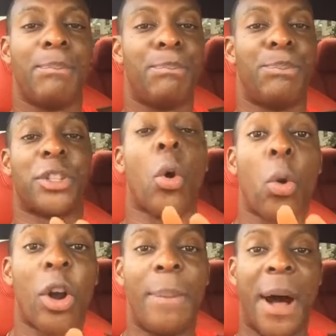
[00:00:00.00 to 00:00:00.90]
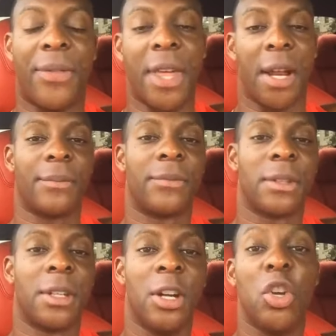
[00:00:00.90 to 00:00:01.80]
But don't worry about that.
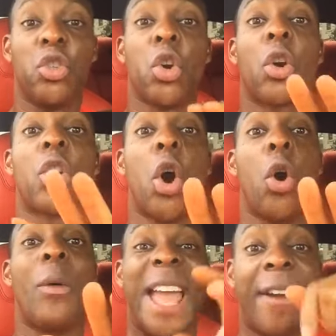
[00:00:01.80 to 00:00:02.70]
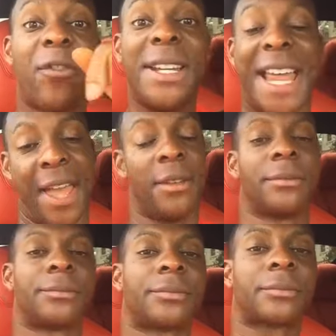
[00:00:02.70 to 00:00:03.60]
Your goal every day,
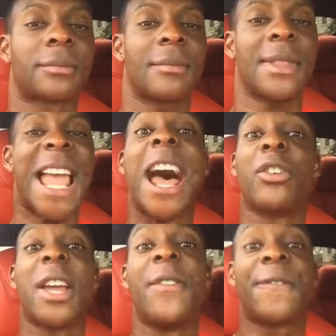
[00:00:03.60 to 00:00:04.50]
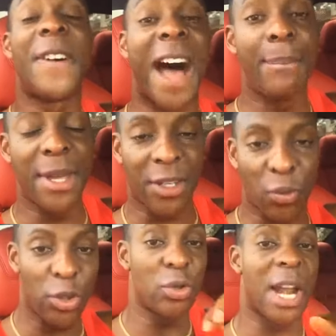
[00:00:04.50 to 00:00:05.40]
I don't care if it's 5 minutes
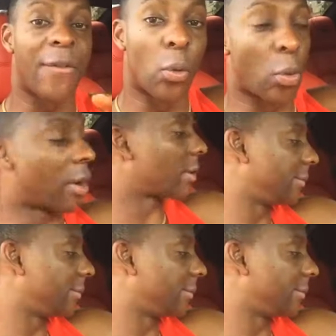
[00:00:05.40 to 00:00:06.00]
when you get off from work,